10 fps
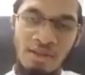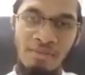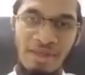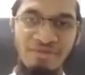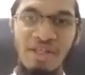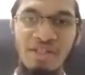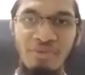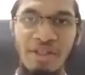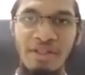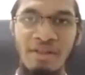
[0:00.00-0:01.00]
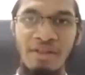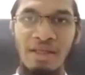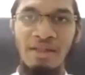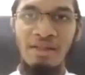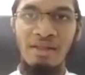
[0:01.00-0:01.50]
exaggerating
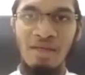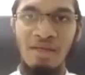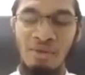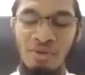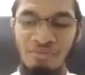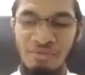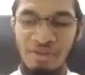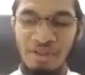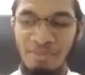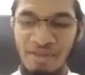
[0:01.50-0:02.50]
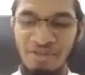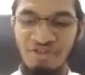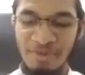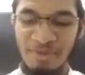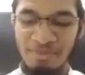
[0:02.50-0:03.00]
in the level of the
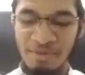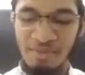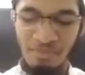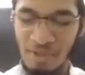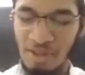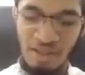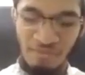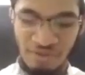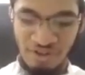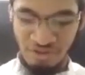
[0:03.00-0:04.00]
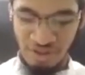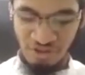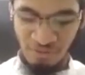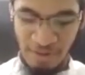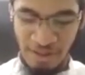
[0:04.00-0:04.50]
pious people? I have just
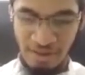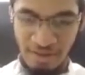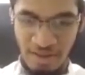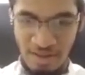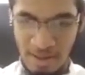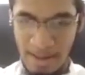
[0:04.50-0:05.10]
explained it.